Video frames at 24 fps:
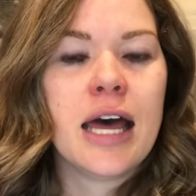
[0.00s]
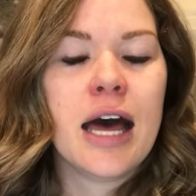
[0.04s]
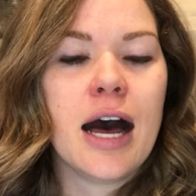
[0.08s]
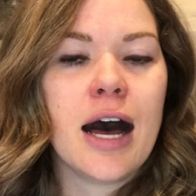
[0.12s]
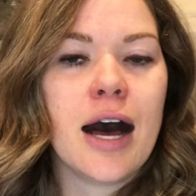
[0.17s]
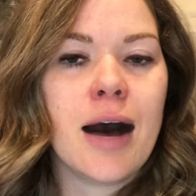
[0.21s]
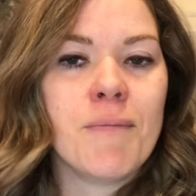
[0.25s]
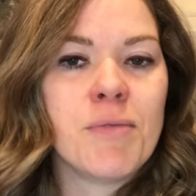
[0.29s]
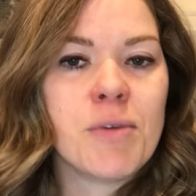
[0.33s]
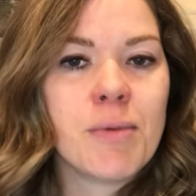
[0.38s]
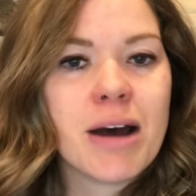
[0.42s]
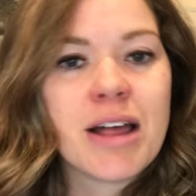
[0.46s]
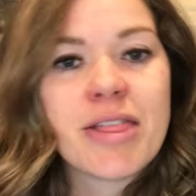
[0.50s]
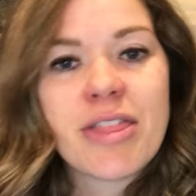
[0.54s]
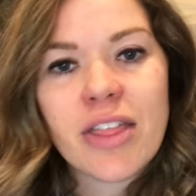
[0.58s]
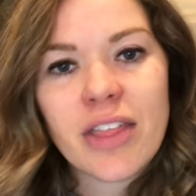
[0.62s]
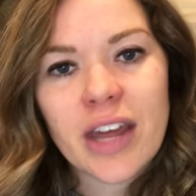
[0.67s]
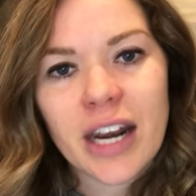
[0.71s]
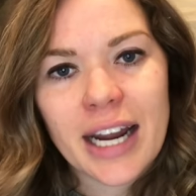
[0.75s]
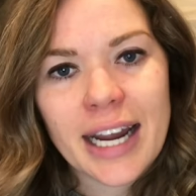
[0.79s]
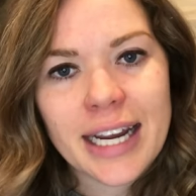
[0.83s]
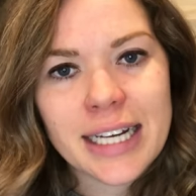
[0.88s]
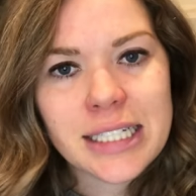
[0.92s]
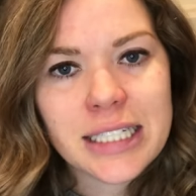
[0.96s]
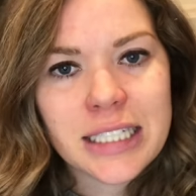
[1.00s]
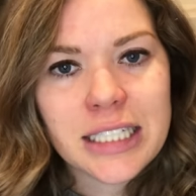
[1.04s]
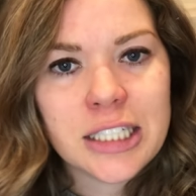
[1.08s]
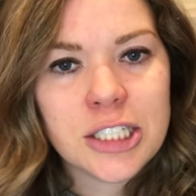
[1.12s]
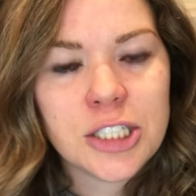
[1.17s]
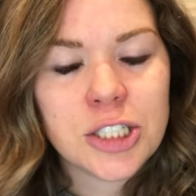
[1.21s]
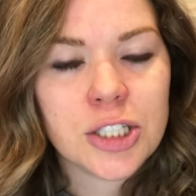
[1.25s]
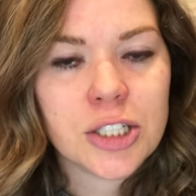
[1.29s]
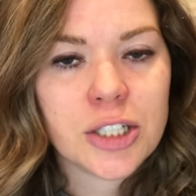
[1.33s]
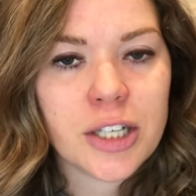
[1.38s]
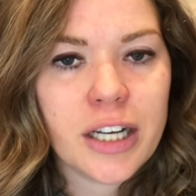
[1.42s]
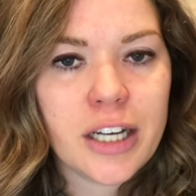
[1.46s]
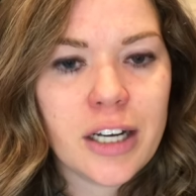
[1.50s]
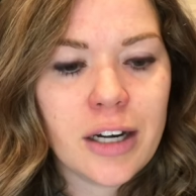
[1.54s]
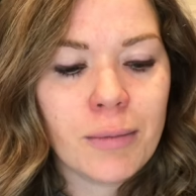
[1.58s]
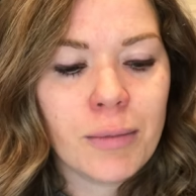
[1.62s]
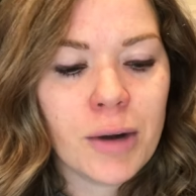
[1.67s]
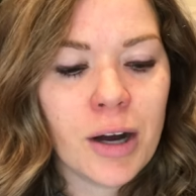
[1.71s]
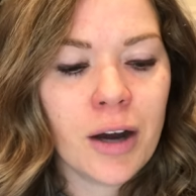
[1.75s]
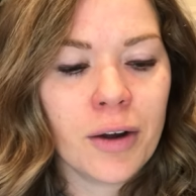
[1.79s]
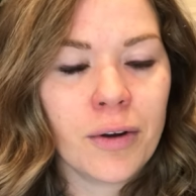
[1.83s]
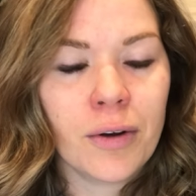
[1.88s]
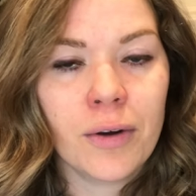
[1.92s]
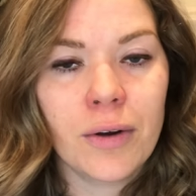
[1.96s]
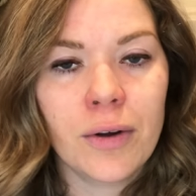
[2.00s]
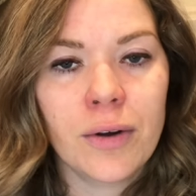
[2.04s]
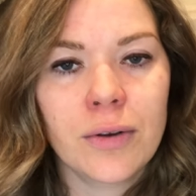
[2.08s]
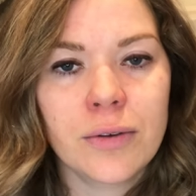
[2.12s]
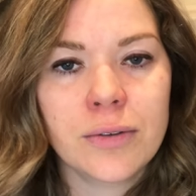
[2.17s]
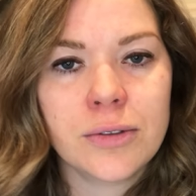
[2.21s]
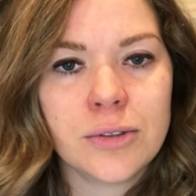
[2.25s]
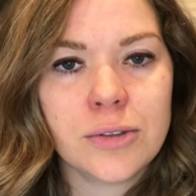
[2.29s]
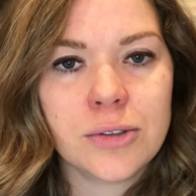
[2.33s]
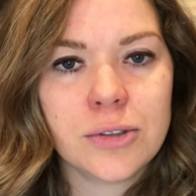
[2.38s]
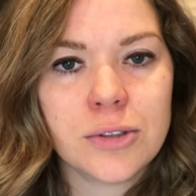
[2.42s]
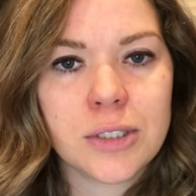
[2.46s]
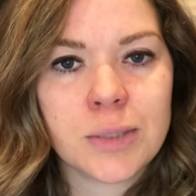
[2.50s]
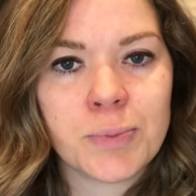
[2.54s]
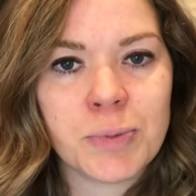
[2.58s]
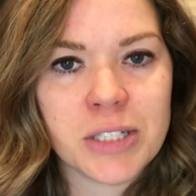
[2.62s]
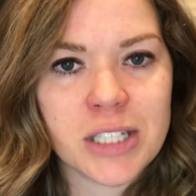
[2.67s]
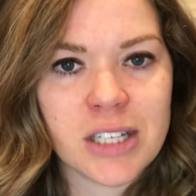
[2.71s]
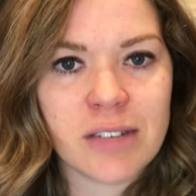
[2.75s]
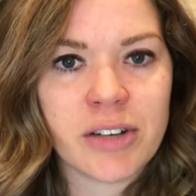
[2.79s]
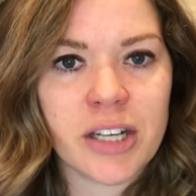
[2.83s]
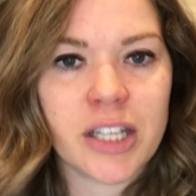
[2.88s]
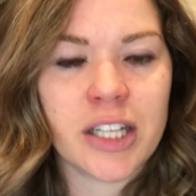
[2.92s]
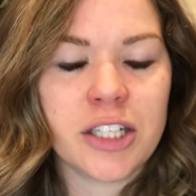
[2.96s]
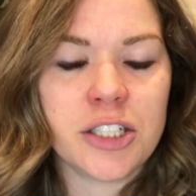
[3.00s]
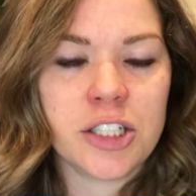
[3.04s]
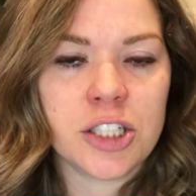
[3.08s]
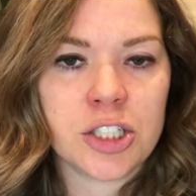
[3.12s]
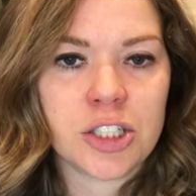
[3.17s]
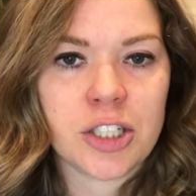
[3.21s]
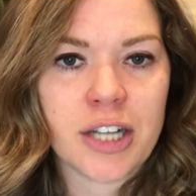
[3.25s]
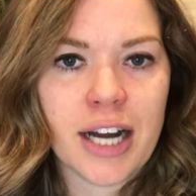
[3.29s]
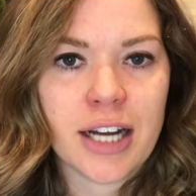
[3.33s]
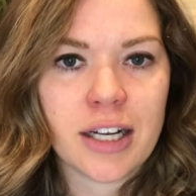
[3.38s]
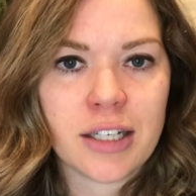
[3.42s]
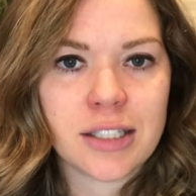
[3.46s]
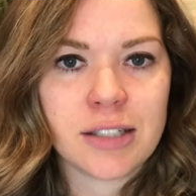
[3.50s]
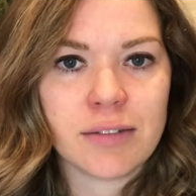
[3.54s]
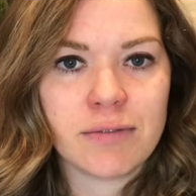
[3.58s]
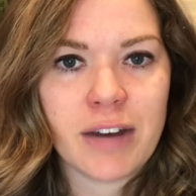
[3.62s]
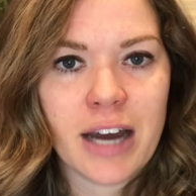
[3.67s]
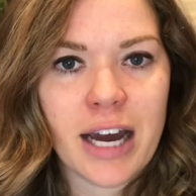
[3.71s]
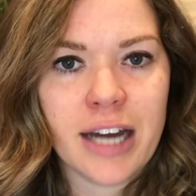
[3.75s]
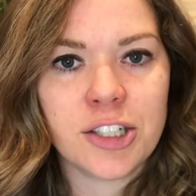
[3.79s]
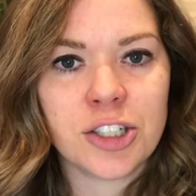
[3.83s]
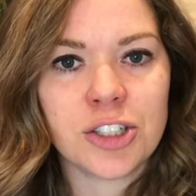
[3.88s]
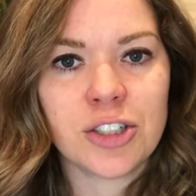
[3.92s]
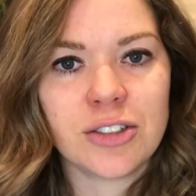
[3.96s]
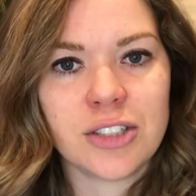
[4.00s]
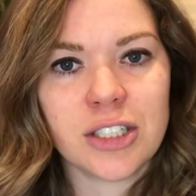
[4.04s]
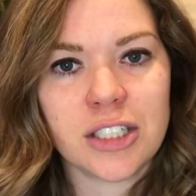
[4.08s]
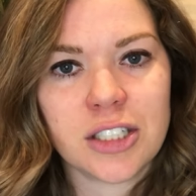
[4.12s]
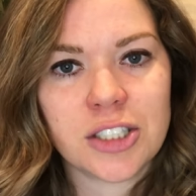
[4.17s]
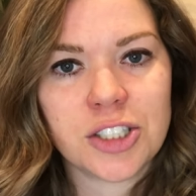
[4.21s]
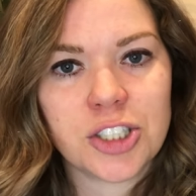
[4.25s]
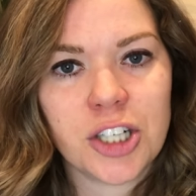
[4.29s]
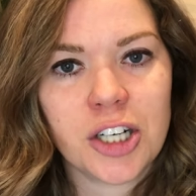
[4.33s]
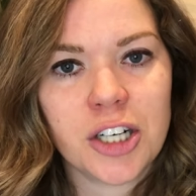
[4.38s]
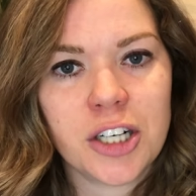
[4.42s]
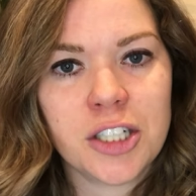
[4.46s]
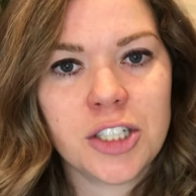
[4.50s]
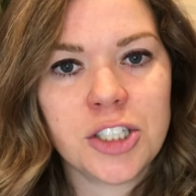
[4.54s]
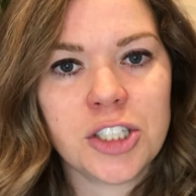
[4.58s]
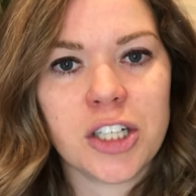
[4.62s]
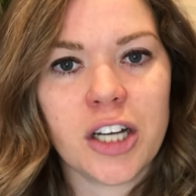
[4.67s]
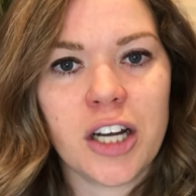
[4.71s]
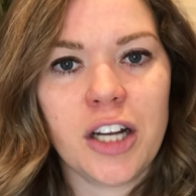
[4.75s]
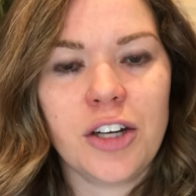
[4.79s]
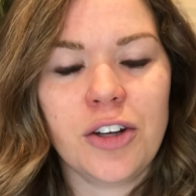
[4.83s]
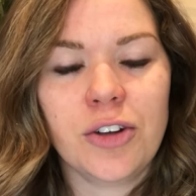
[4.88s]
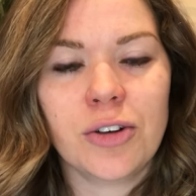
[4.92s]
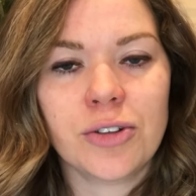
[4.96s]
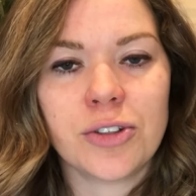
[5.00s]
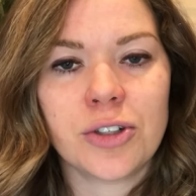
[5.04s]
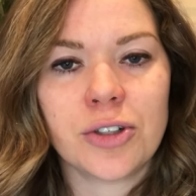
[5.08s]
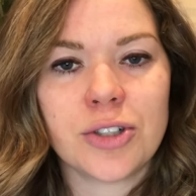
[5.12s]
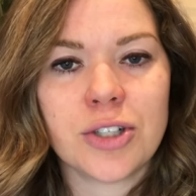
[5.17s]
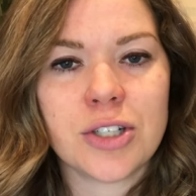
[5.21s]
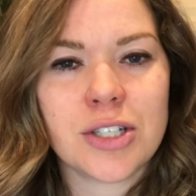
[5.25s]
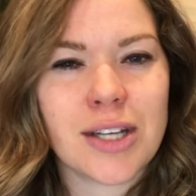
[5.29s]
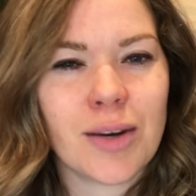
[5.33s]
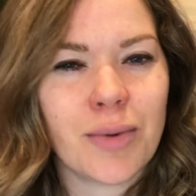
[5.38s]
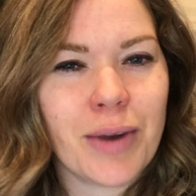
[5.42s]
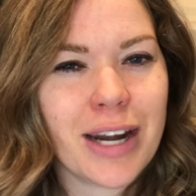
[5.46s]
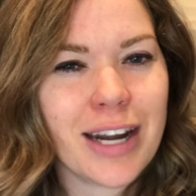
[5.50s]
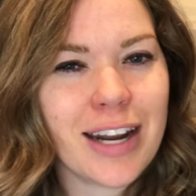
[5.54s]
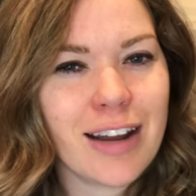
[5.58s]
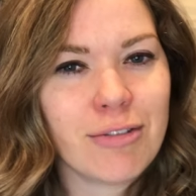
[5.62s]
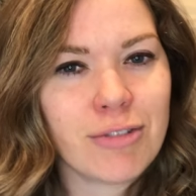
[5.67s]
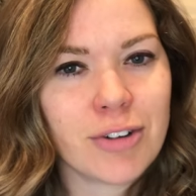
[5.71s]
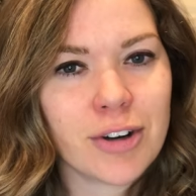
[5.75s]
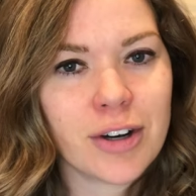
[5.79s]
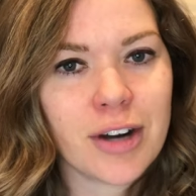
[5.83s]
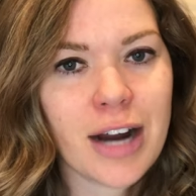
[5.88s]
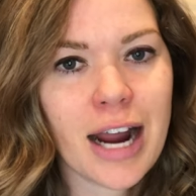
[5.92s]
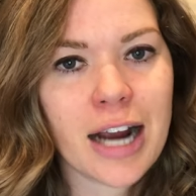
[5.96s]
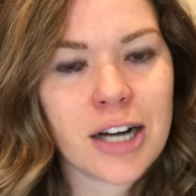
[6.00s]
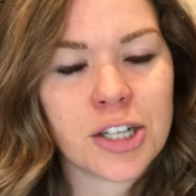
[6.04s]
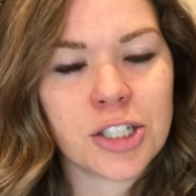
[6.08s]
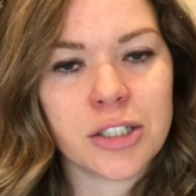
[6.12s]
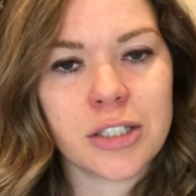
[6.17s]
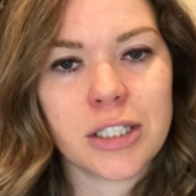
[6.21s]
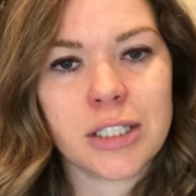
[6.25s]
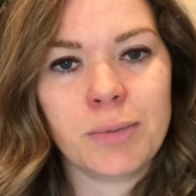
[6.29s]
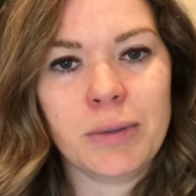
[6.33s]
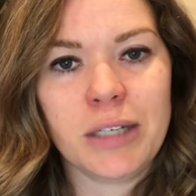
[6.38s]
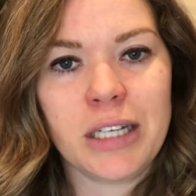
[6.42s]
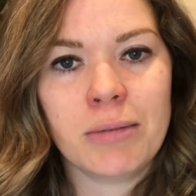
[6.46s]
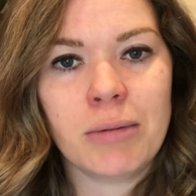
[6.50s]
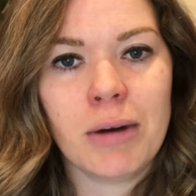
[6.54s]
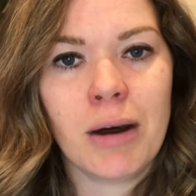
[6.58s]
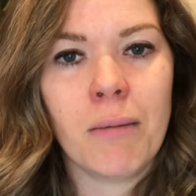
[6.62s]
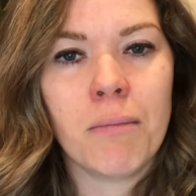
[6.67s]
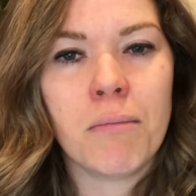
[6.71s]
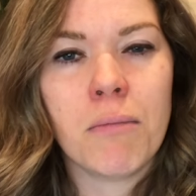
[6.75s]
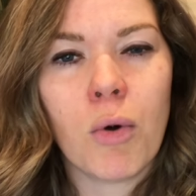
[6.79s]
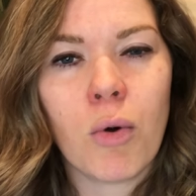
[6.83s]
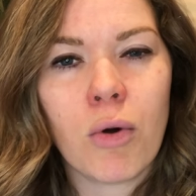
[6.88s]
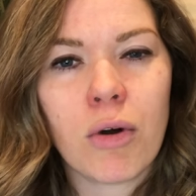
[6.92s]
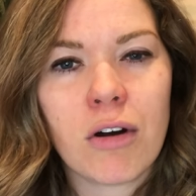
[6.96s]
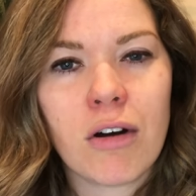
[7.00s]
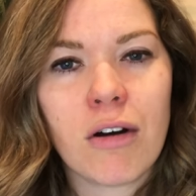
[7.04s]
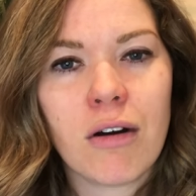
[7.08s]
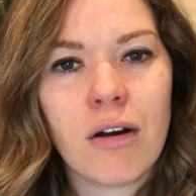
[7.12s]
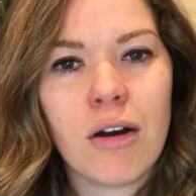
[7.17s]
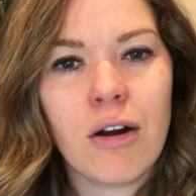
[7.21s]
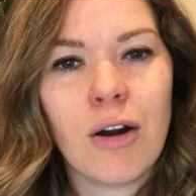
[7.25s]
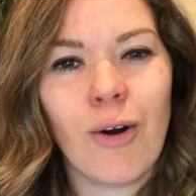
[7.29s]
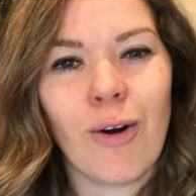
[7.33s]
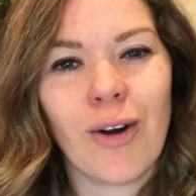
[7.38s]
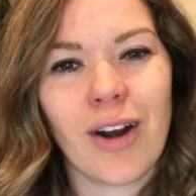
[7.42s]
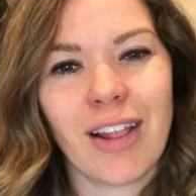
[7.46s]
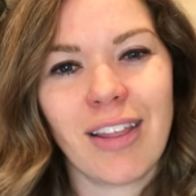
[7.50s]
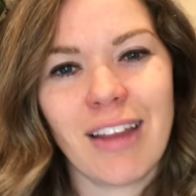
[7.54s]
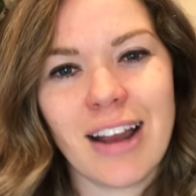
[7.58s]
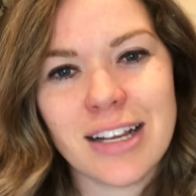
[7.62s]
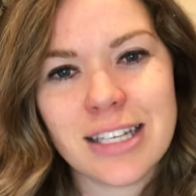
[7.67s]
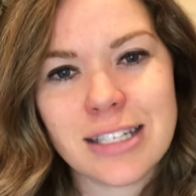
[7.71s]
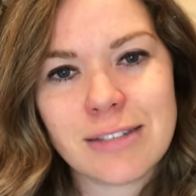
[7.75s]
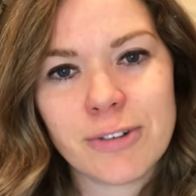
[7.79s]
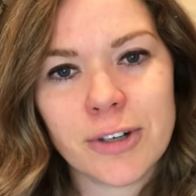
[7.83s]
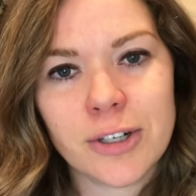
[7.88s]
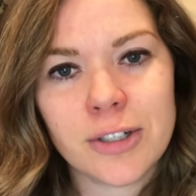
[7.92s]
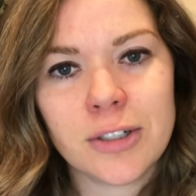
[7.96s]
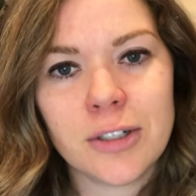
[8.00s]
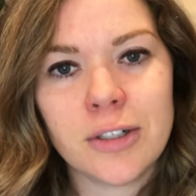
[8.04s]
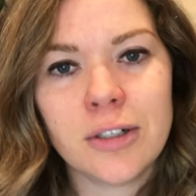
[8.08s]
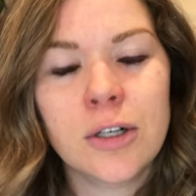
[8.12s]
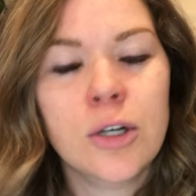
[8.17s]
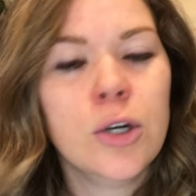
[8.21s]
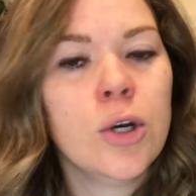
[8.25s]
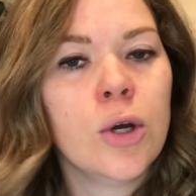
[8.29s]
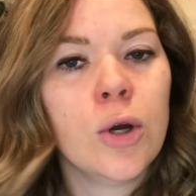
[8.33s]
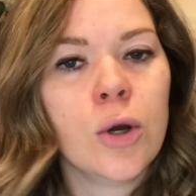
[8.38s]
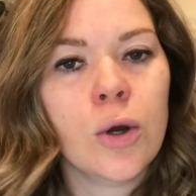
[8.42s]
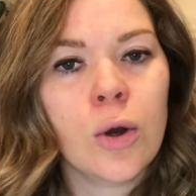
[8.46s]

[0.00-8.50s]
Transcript: Um, the method that I teach, the Creighton model, specifically just tracks vaginal discharge, and you'll notice that we never actually speak about more or less fertile.